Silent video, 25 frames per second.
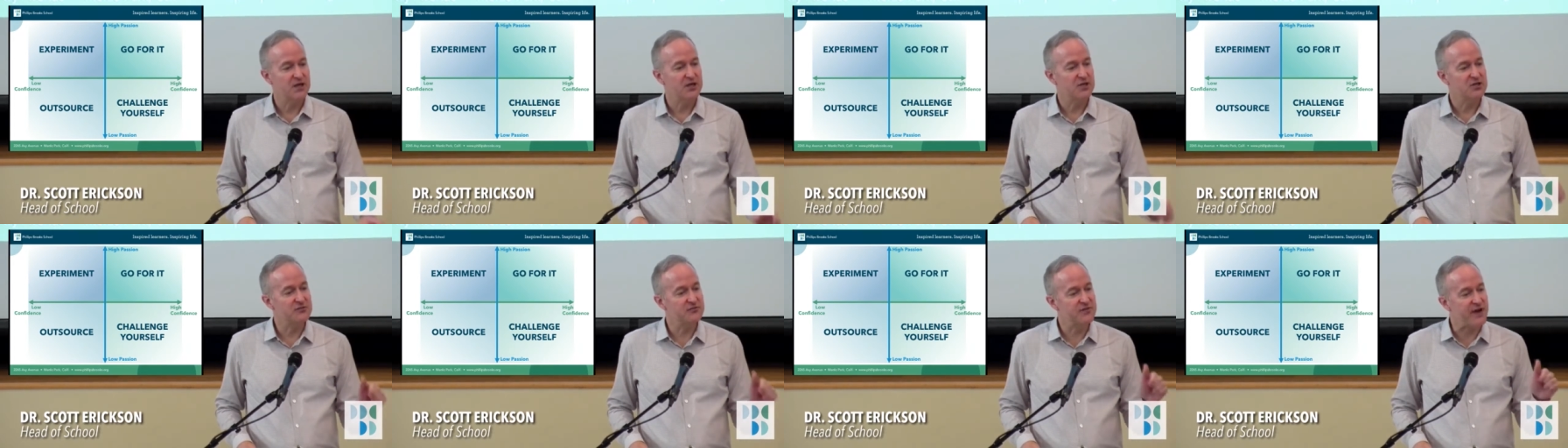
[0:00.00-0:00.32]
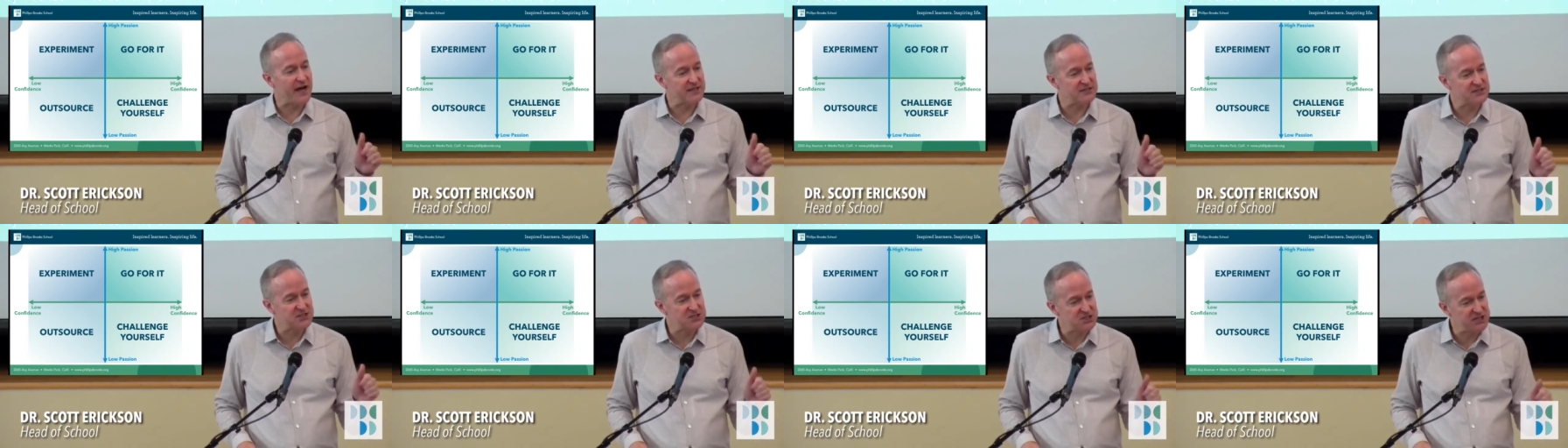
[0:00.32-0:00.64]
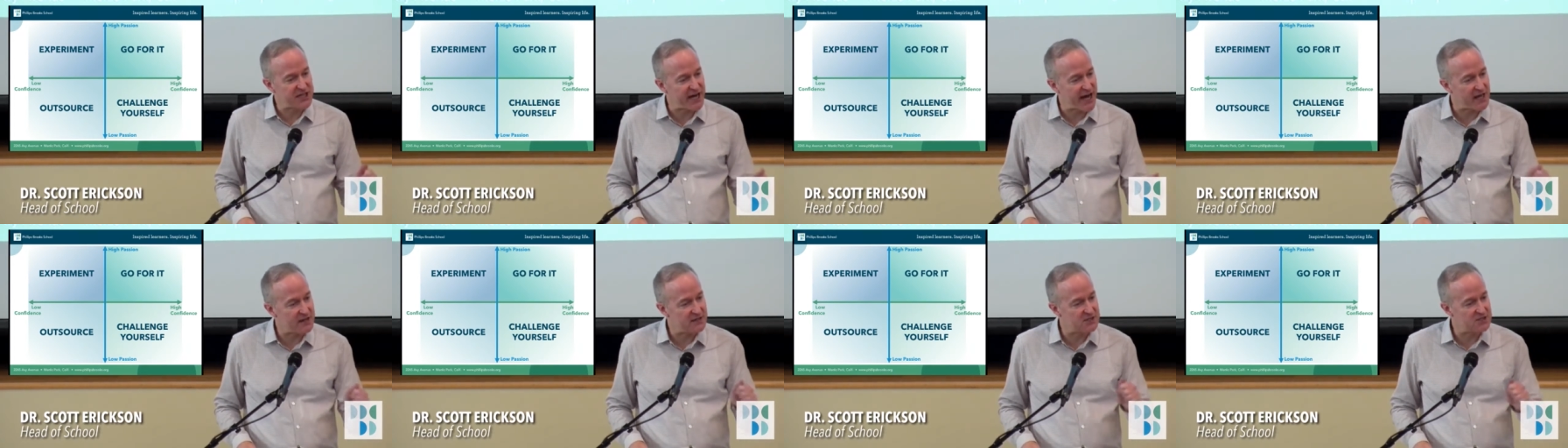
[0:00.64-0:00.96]
You've got to
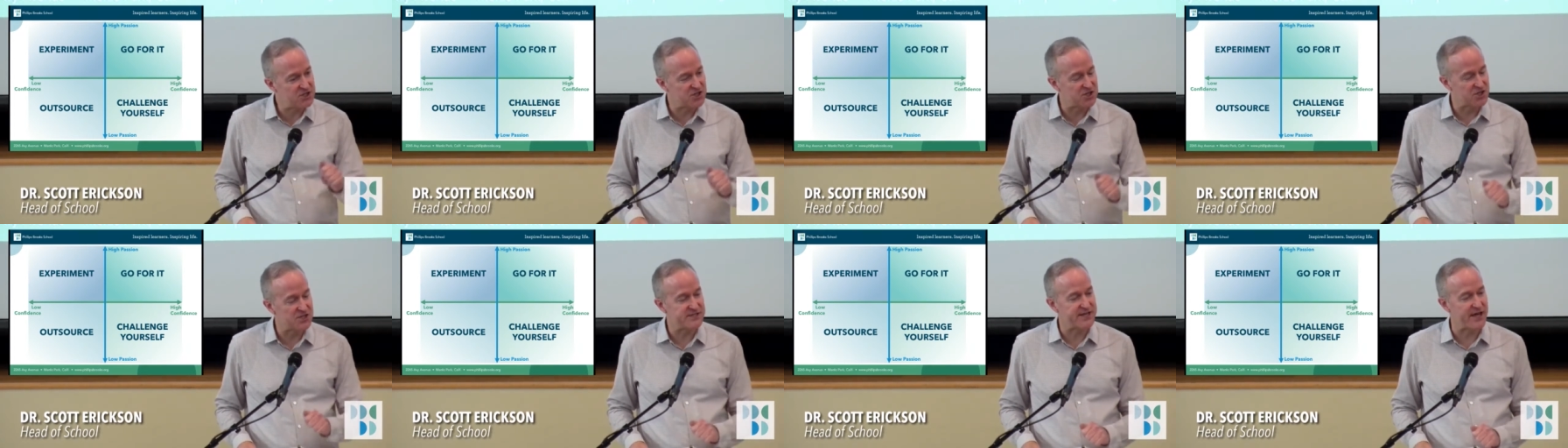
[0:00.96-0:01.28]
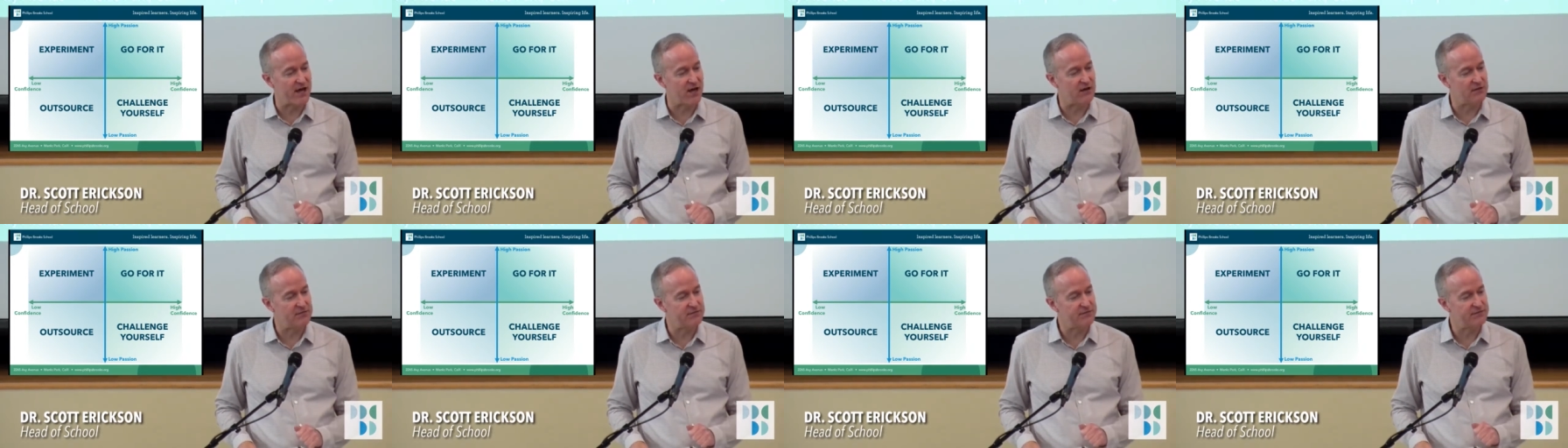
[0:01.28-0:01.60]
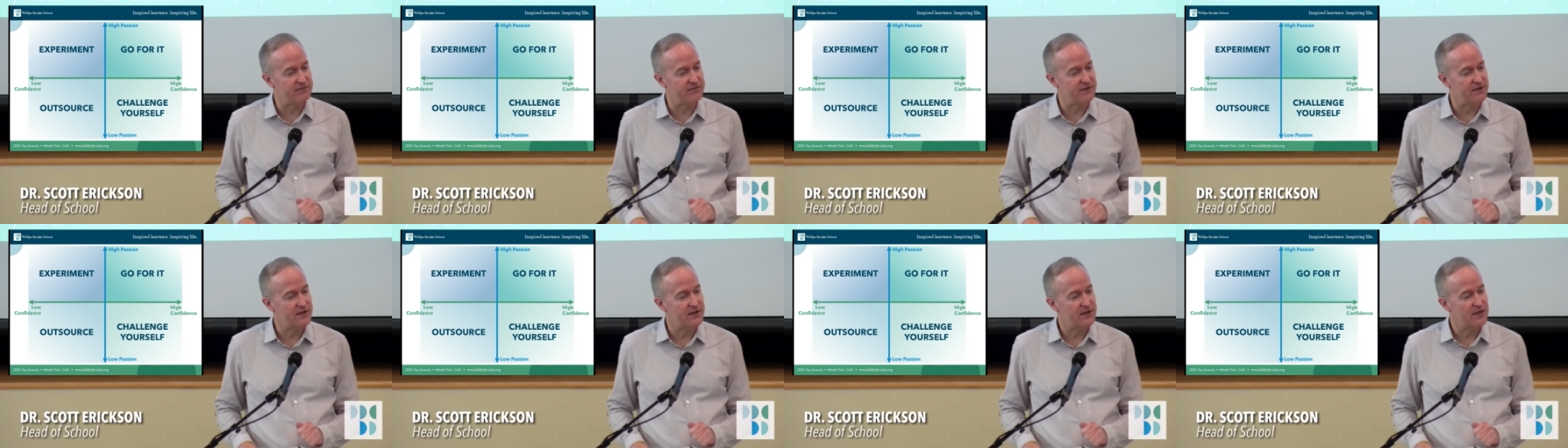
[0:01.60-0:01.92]
challenge
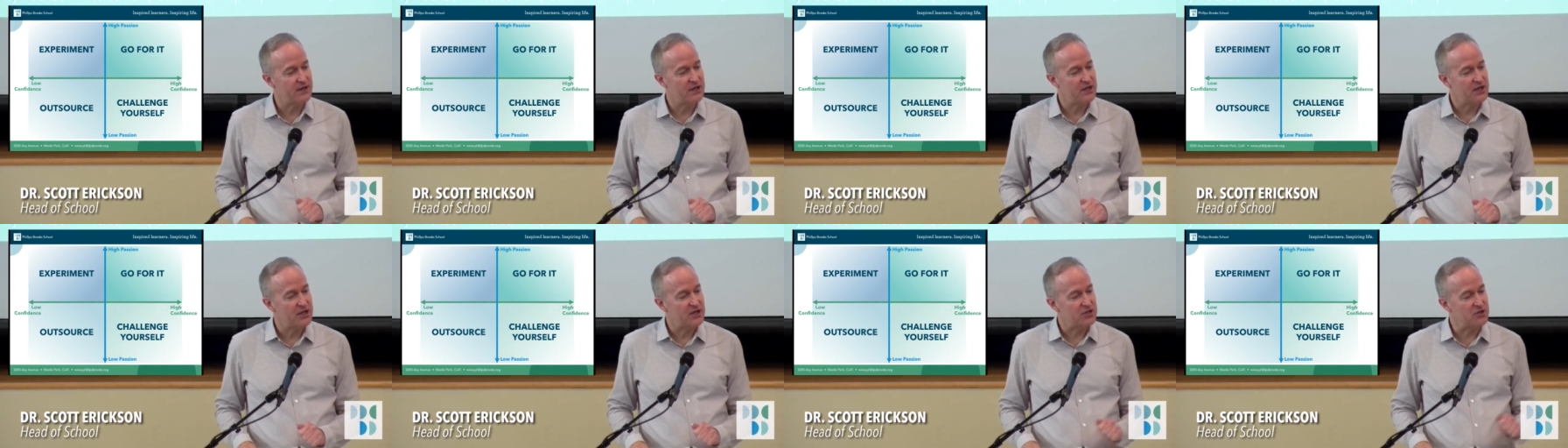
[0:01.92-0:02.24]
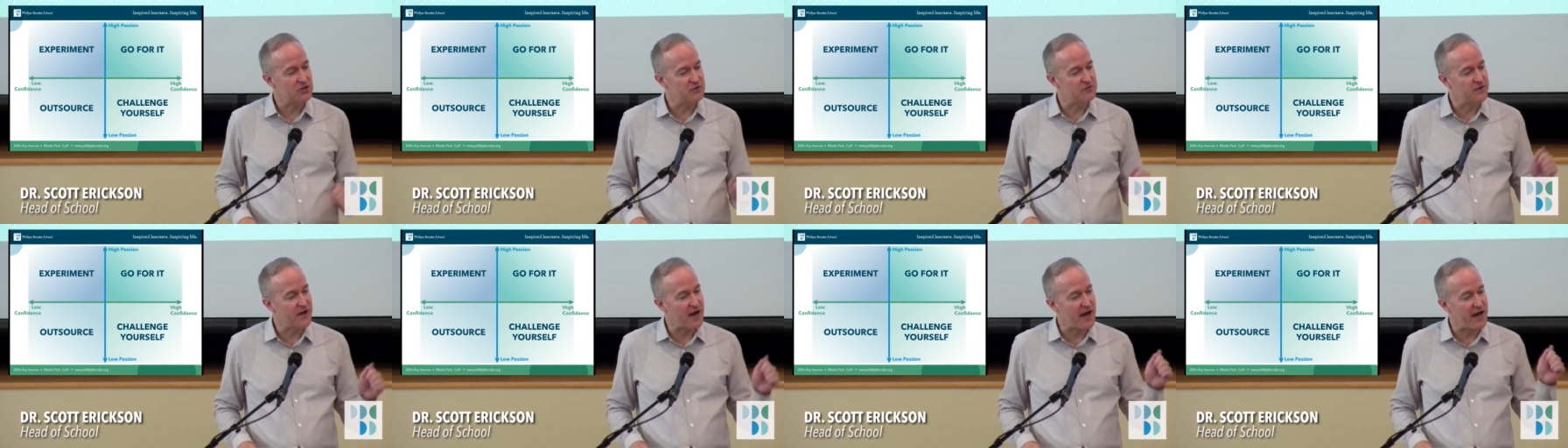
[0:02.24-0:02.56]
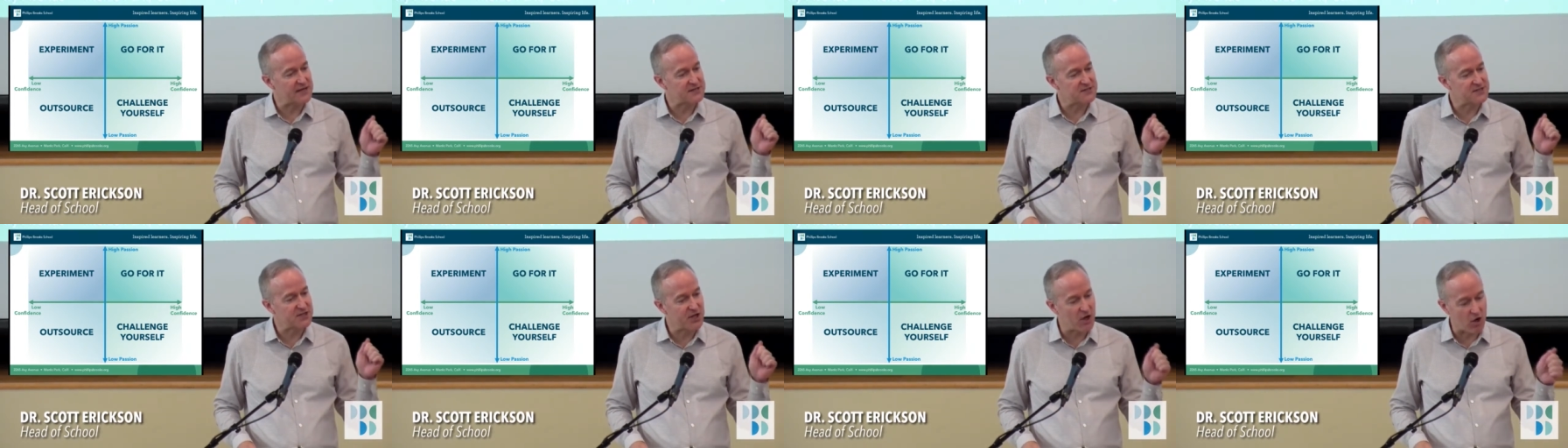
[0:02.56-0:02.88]
yourself. You've
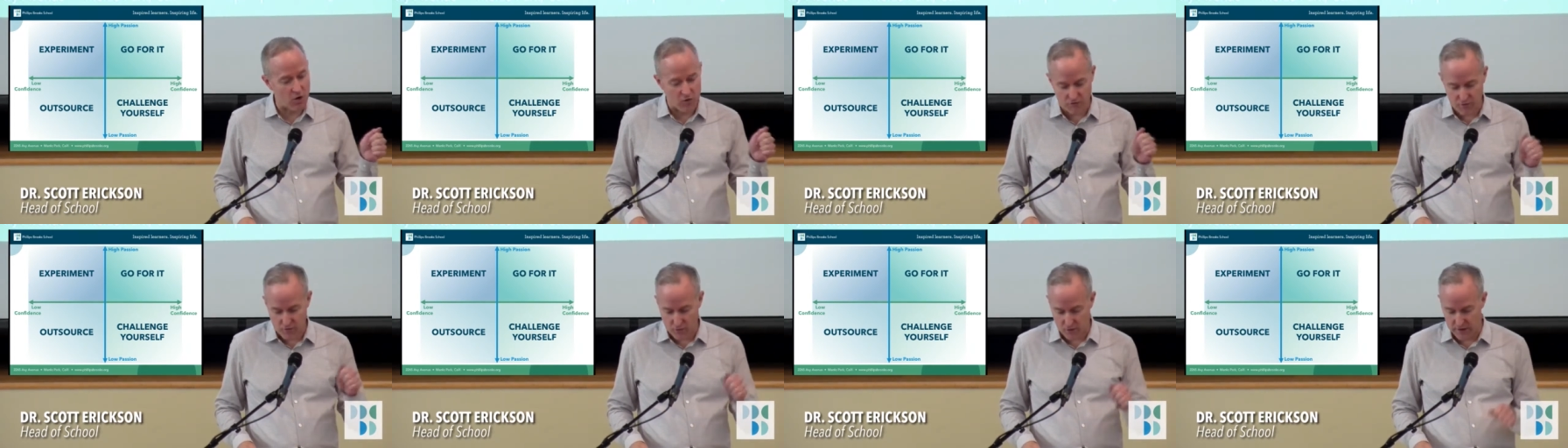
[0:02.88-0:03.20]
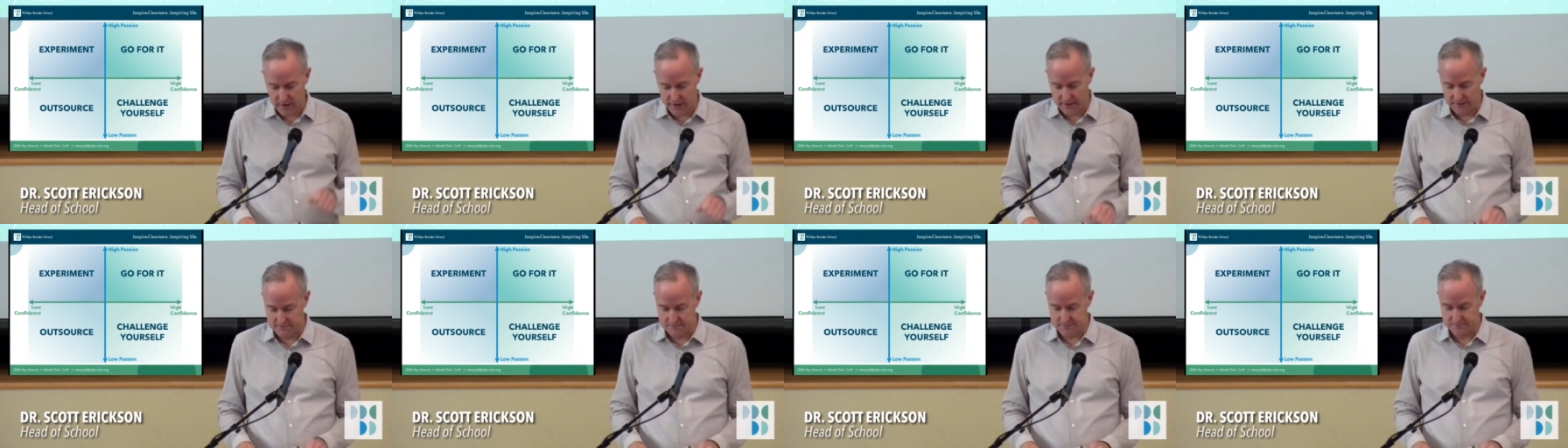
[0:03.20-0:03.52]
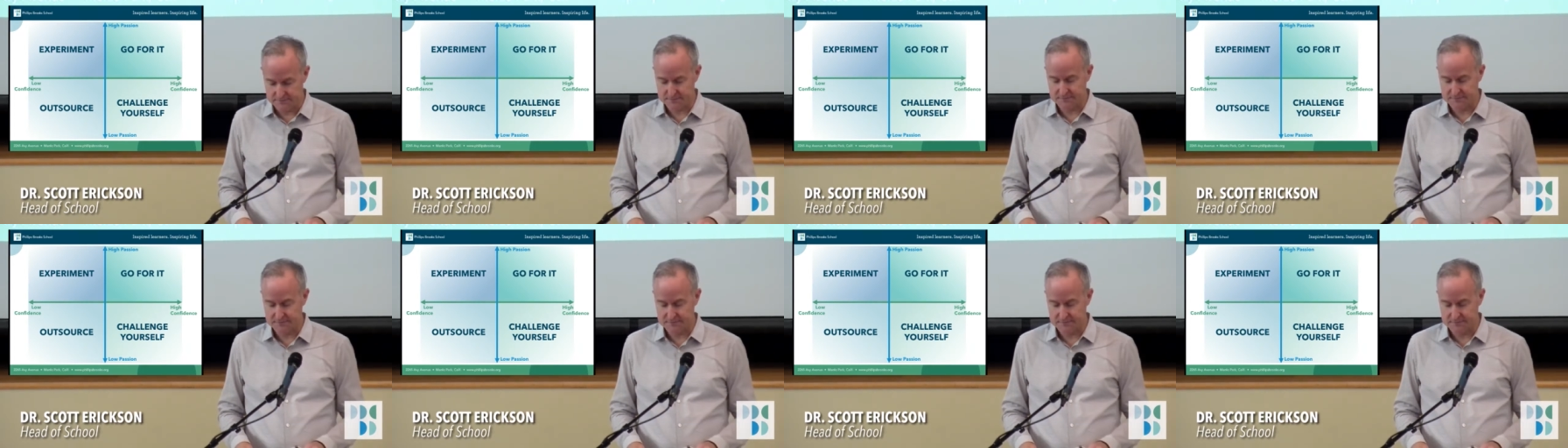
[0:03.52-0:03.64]
got to go for it.